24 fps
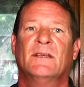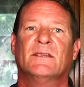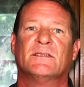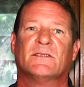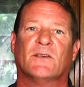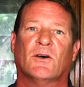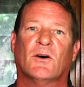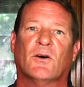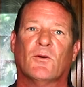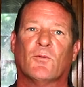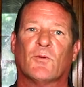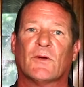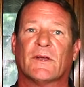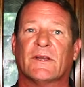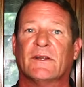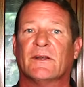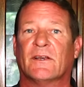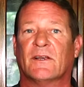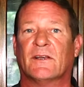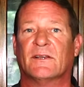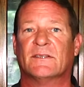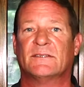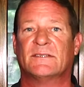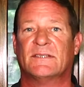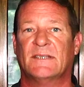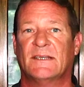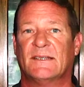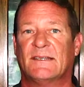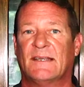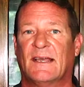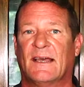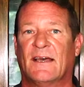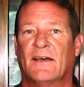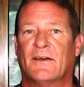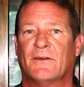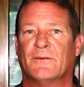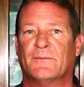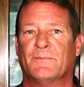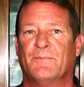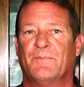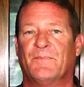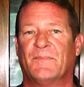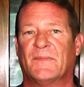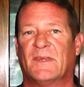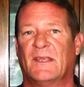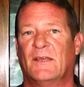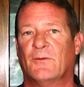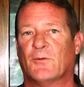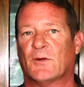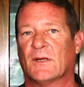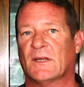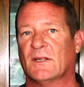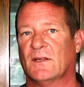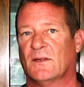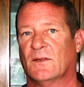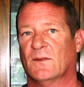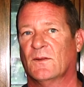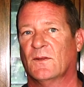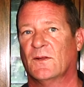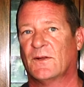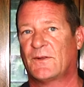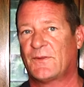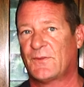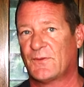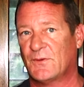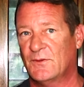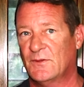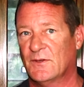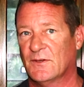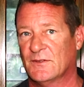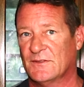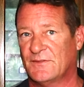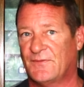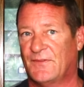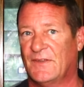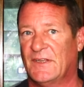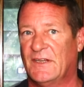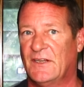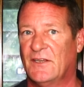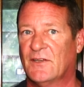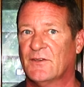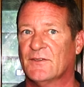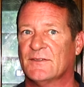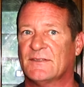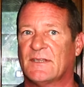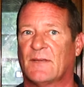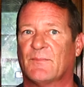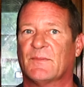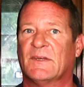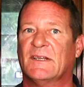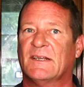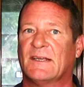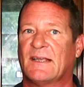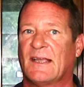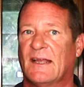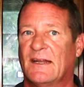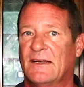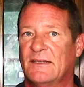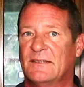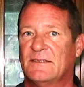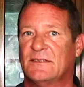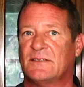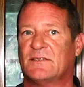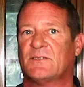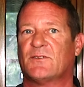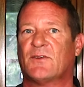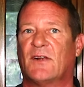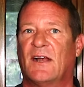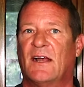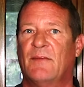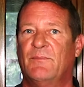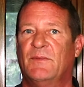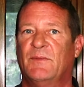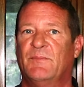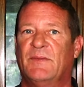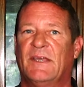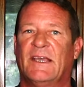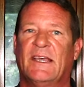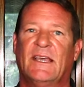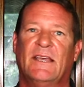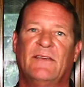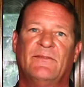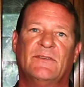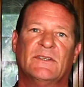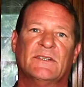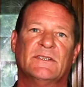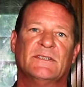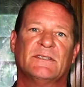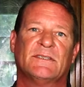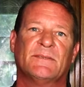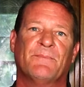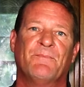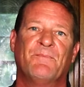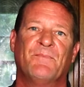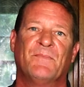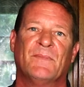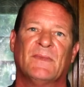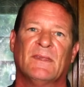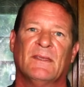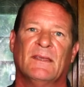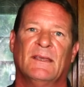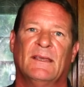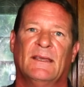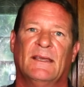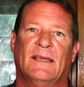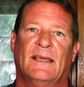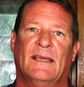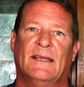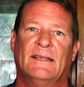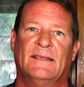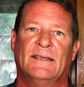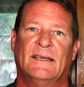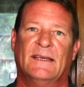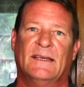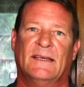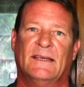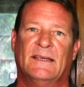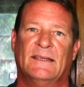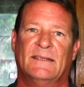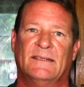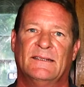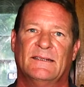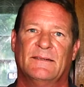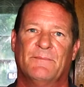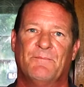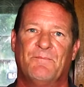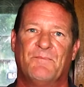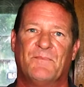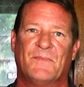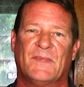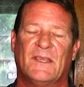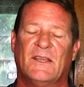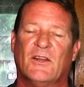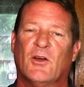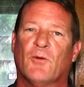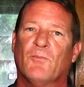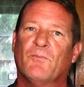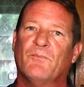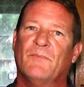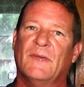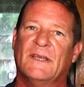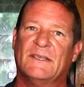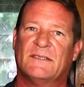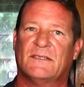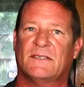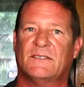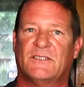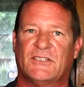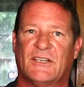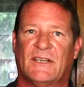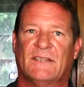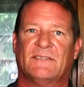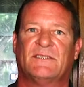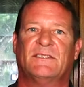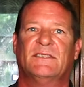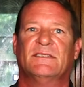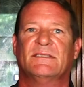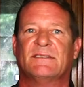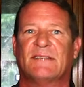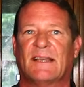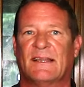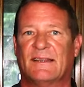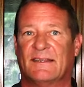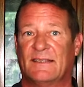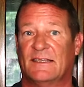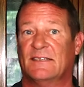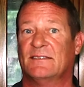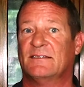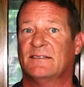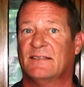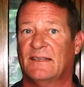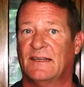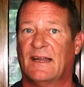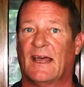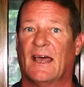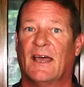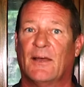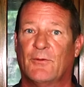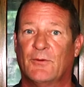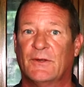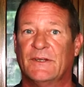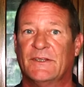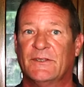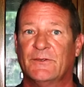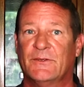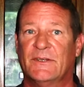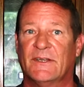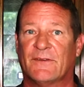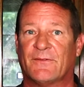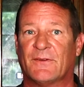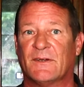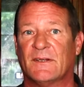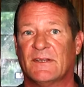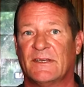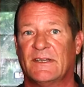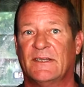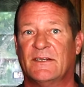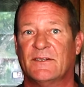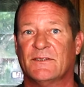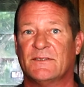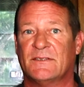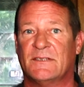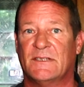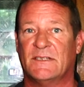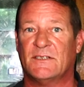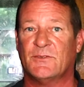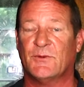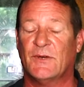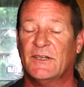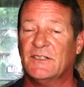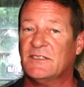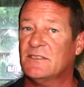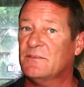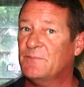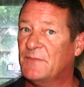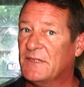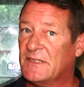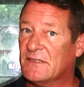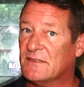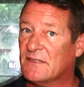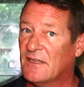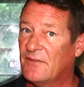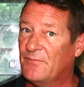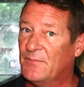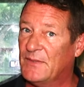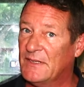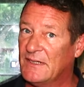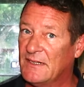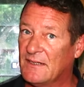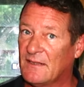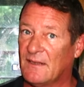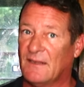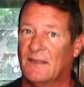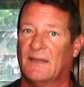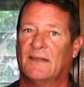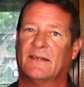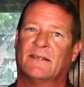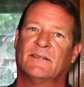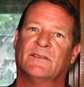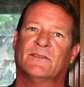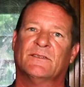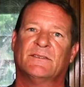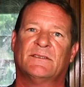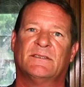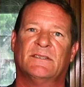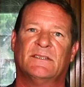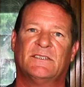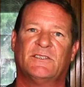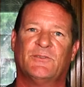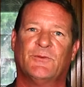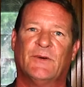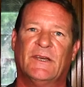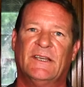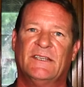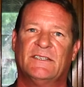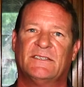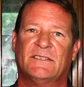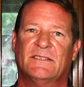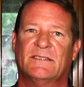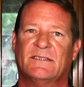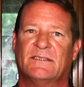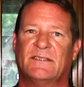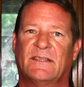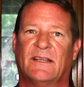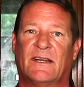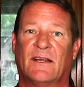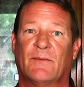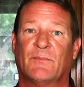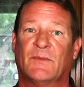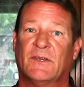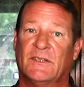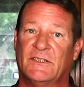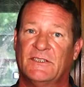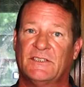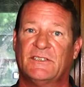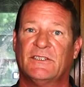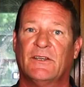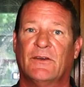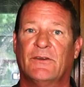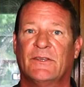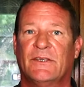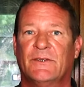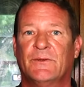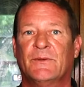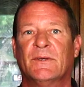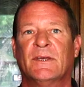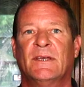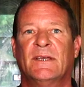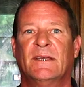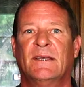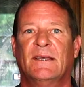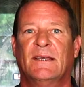So we're going to sit down and we're going to look through those videos. I'm going to kind of describe the behaviors and then make suggestions on things that I would do differently in those situations, because I've been in a lot of those situations that I'm going to show you